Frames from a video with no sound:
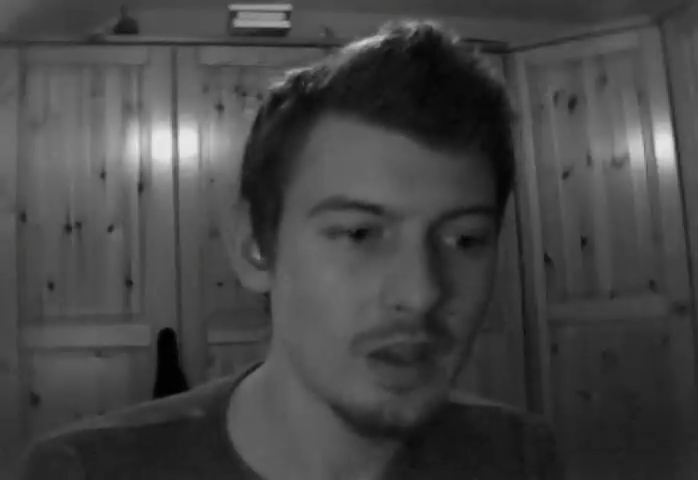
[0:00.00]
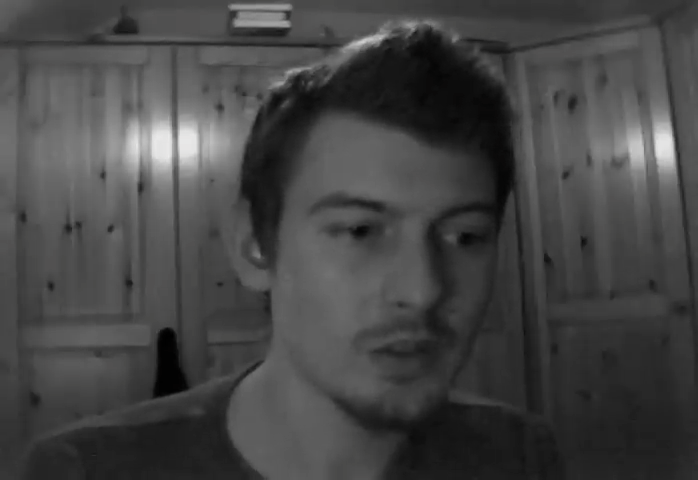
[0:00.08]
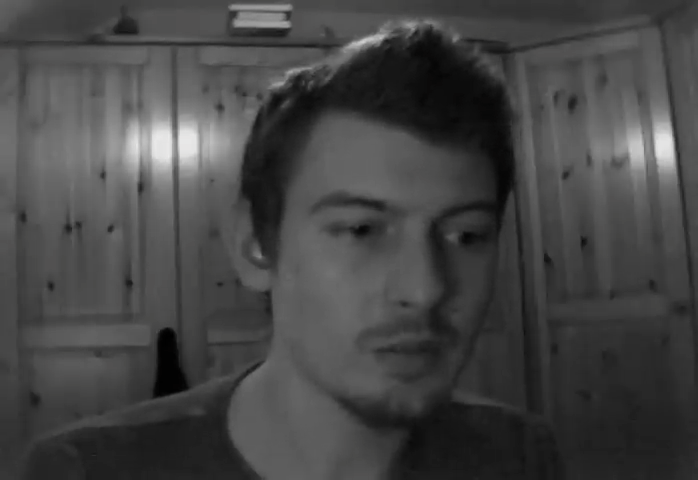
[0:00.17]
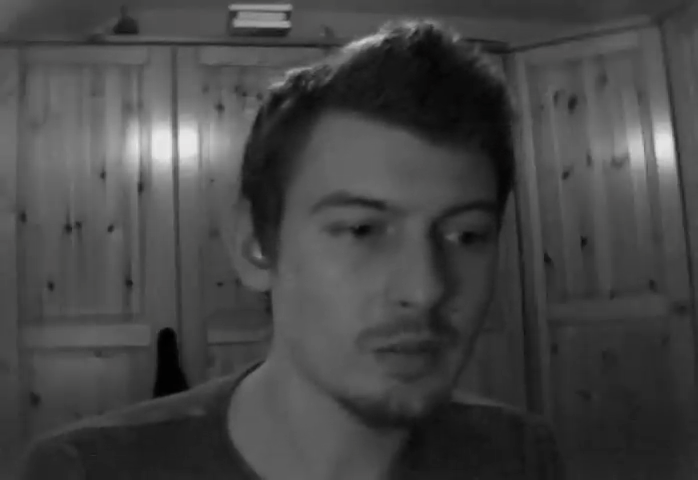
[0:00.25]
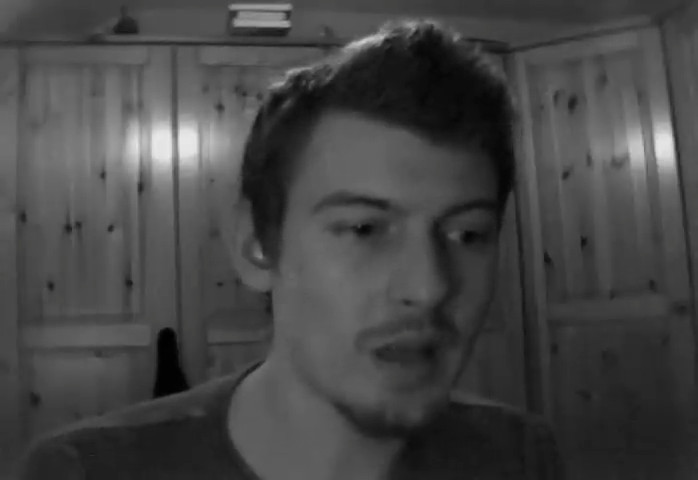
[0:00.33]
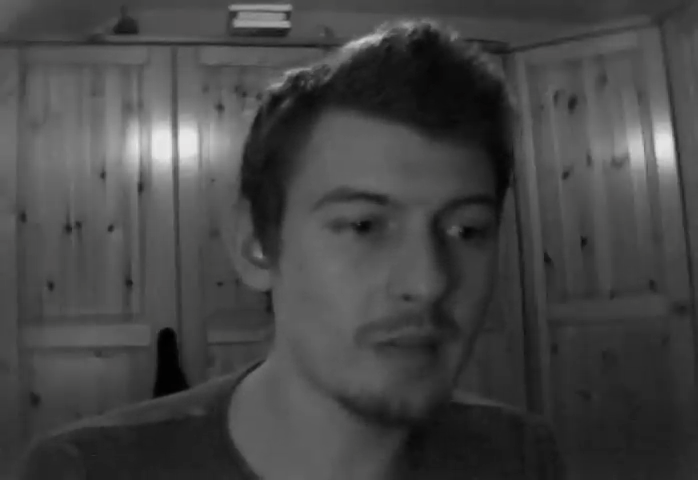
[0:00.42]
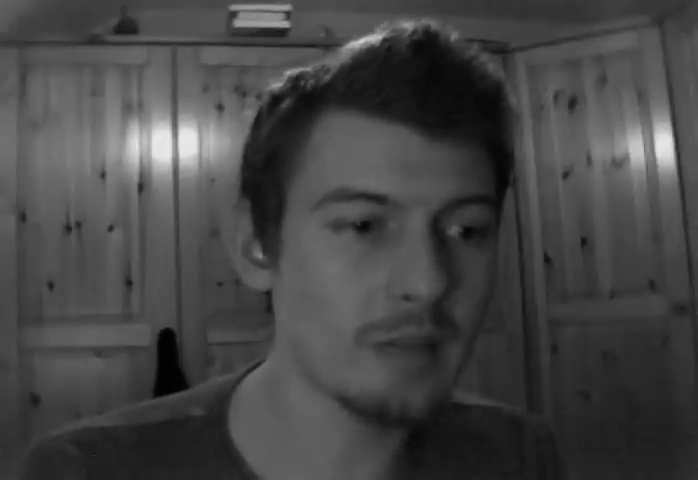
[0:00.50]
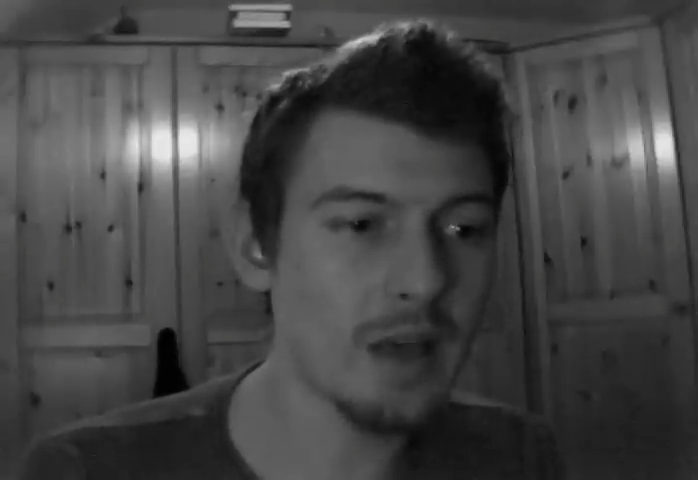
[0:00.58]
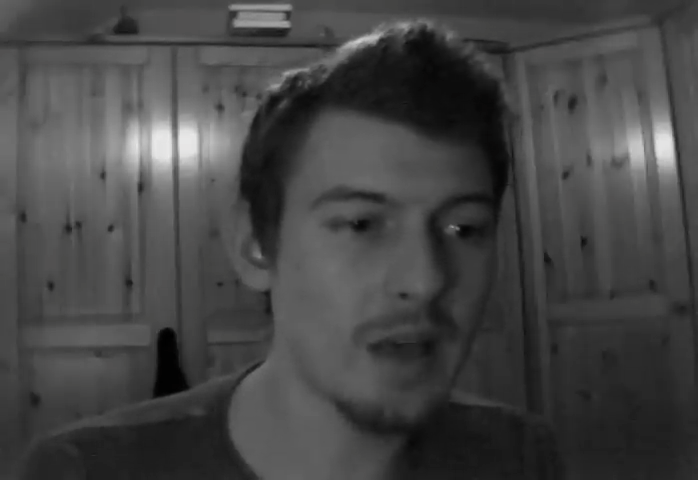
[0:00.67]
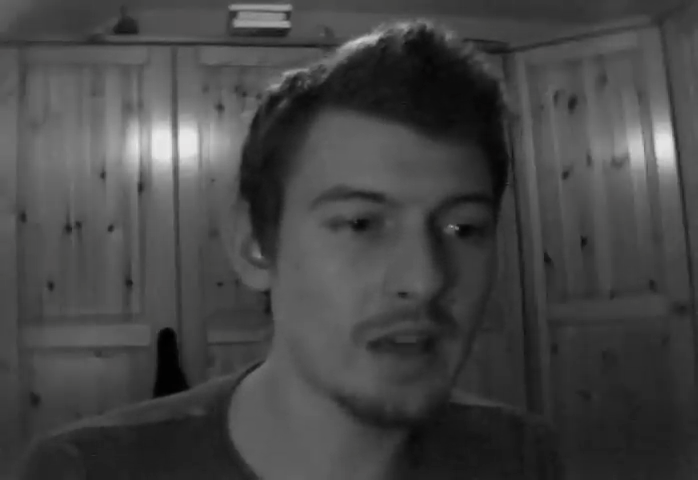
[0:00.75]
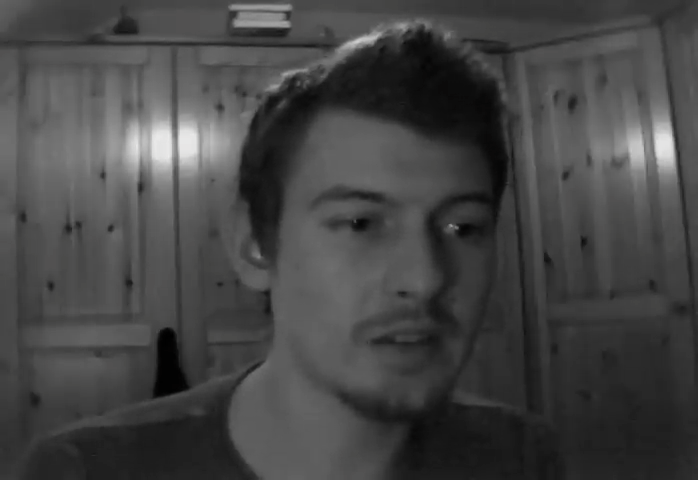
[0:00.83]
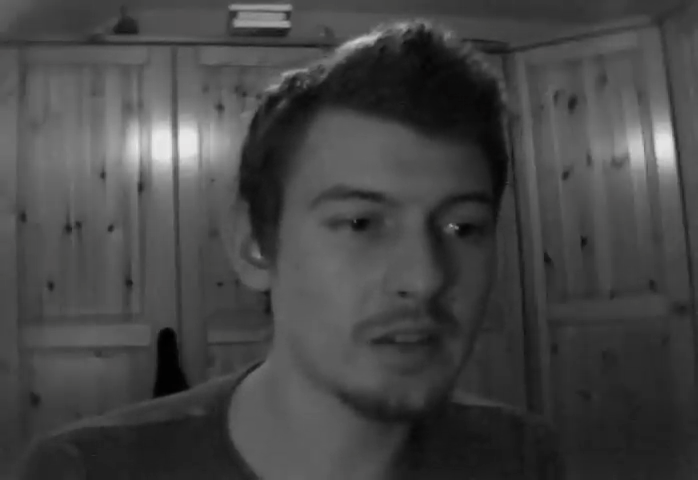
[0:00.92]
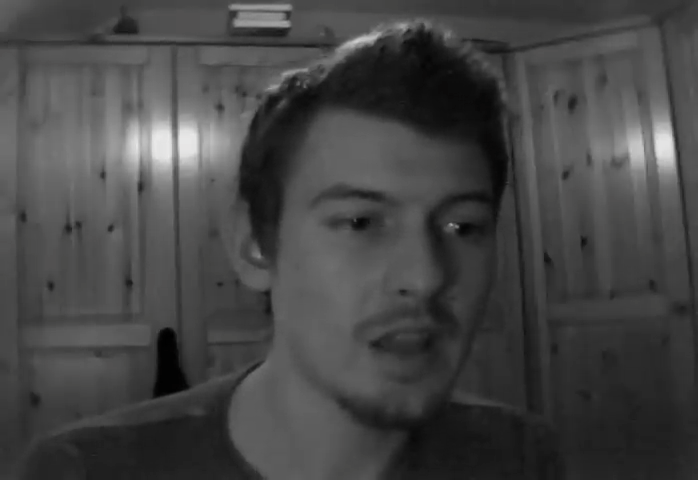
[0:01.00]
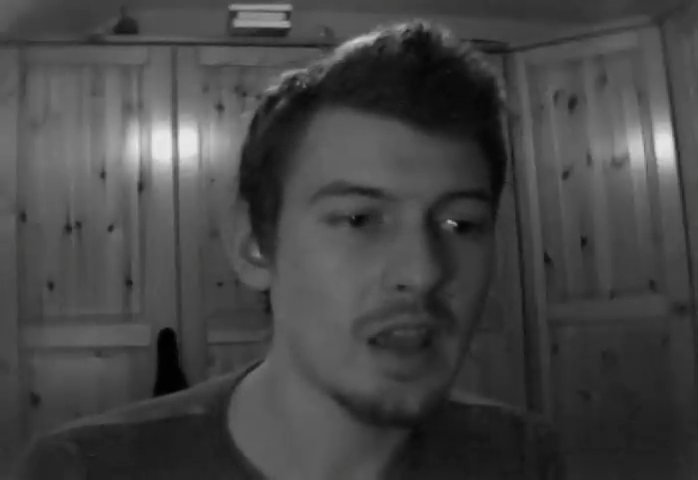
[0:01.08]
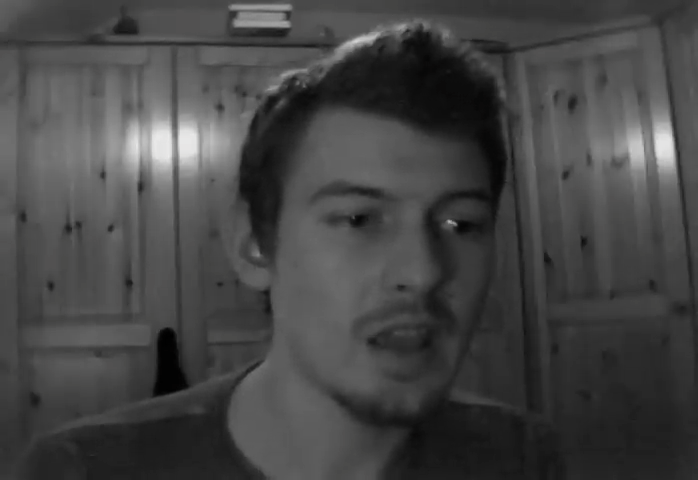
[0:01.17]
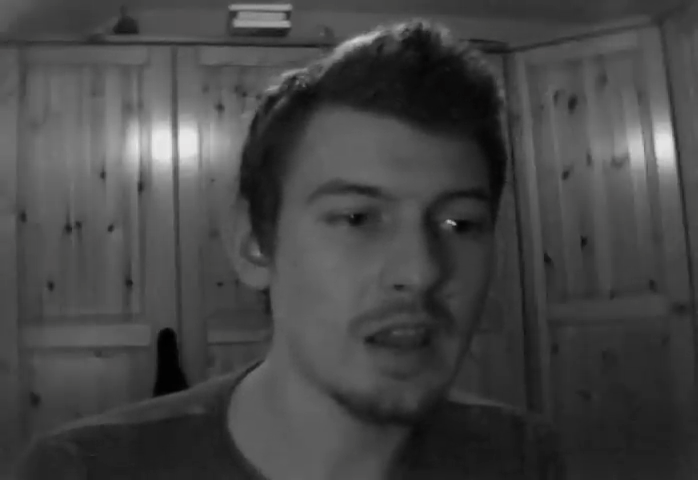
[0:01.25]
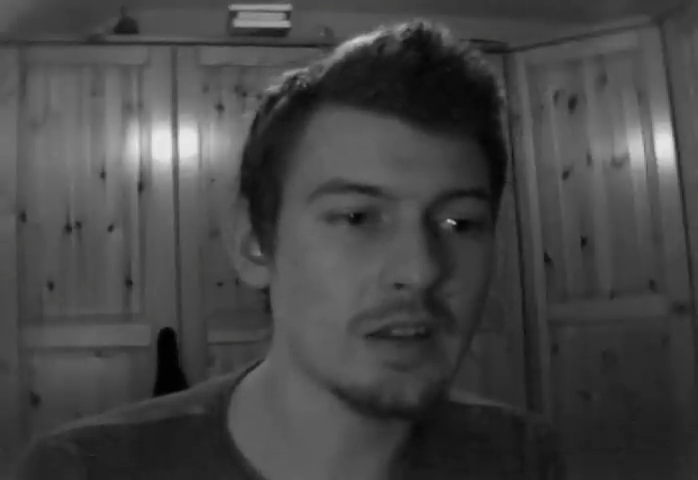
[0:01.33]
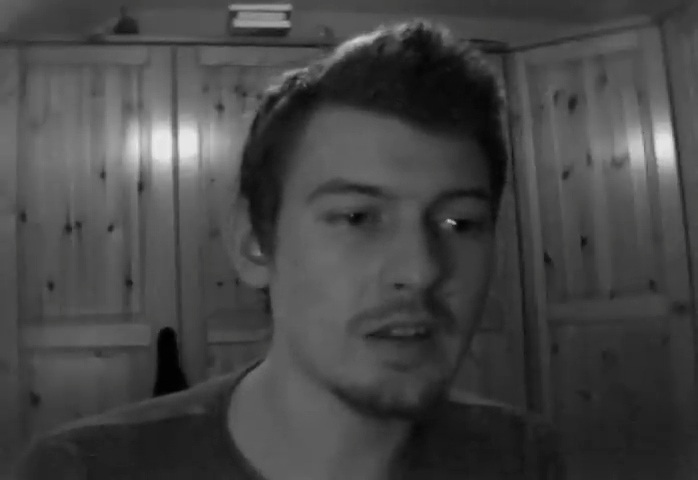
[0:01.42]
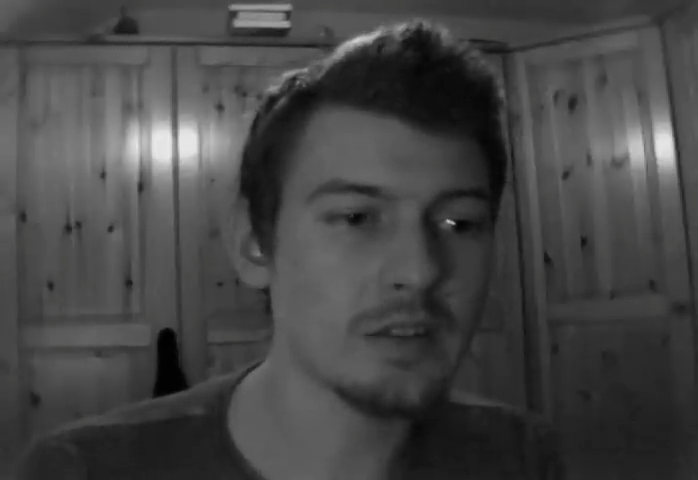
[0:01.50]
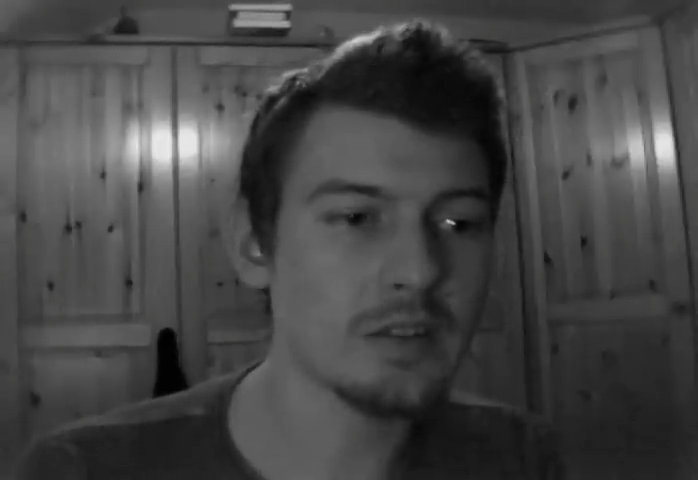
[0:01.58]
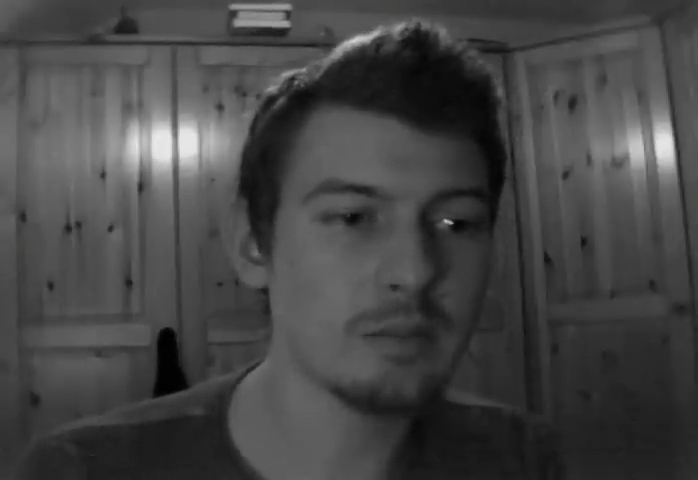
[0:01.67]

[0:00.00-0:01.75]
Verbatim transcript: To my mind, it is a